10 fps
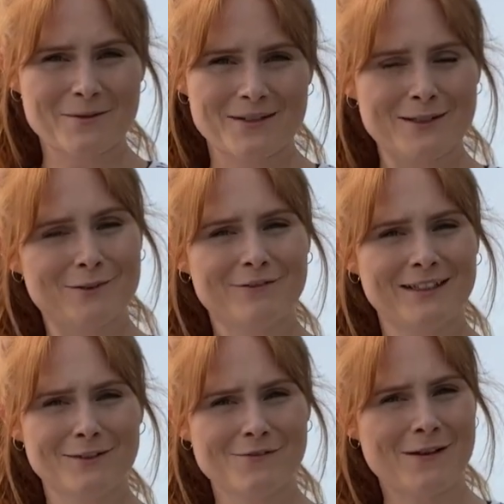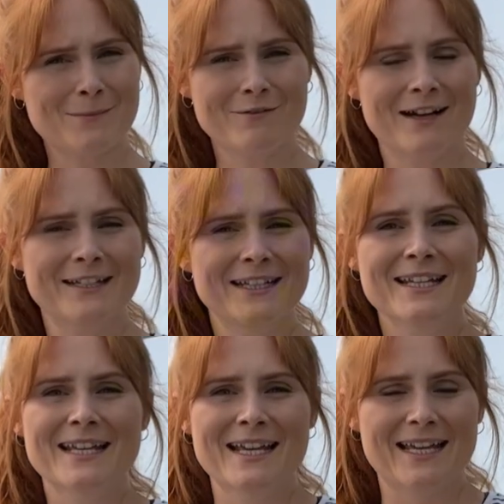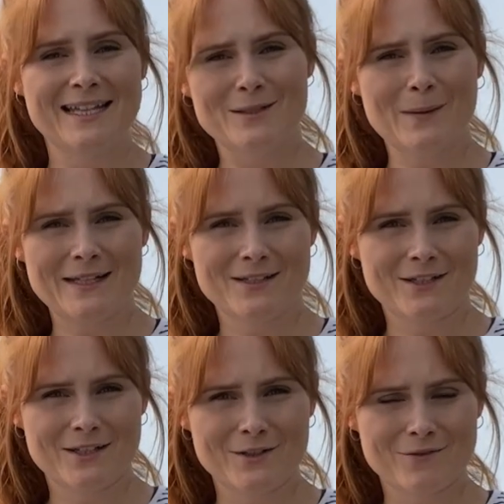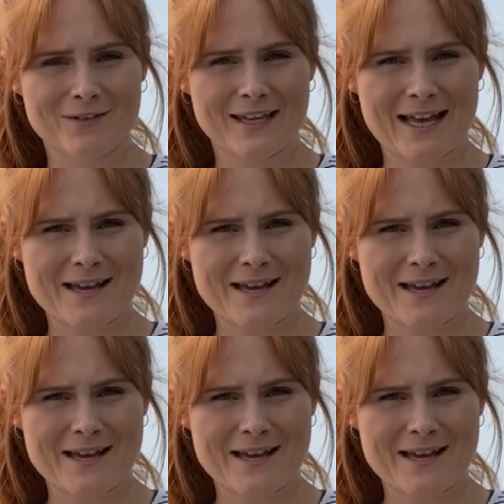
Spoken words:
It's a lovely little family run independent nursery